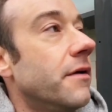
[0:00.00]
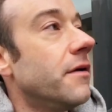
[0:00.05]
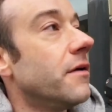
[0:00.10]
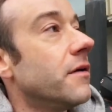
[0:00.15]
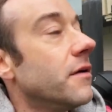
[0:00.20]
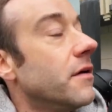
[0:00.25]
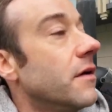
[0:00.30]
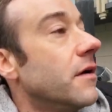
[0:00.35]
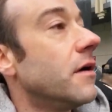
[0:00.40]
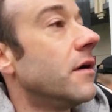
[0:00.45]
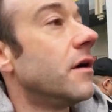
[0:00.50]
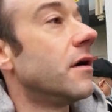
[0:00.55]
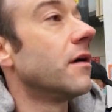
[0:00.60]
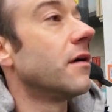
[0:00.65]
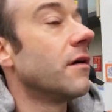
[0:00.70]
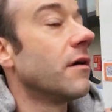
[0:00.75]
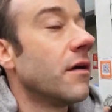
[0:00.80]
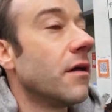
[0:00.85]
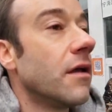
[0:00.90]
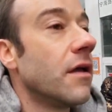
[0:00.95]

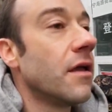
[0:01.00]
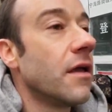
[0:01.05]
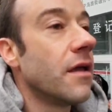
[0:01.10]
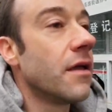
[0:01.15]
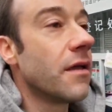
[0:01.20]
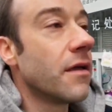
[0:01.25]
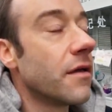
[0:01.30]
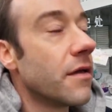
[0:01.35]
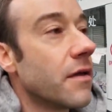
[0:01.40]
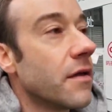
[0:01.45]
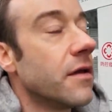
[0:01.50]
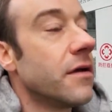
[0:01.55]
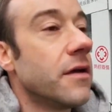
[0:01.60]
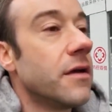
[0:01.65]
(no one is talking)